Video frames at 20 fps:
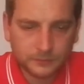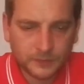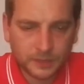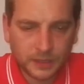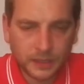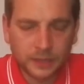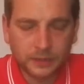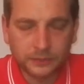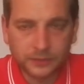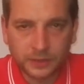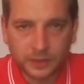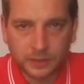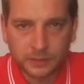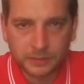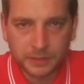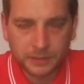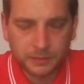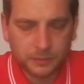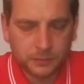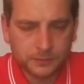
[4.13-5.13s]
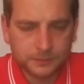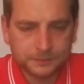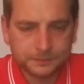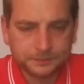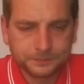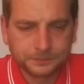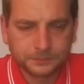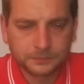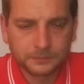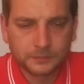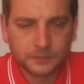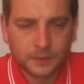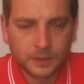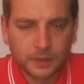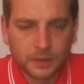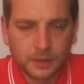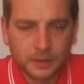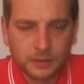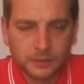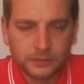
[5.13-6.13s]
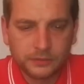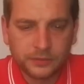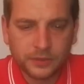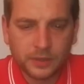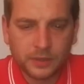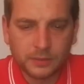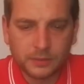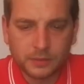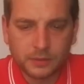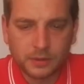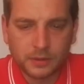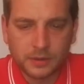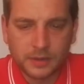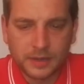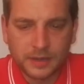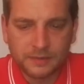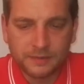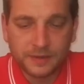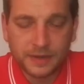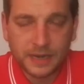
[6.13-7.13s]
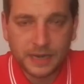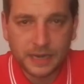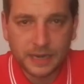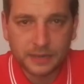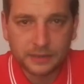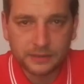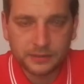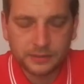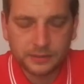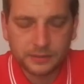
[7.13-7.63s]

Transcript: How's it going, people? So I have had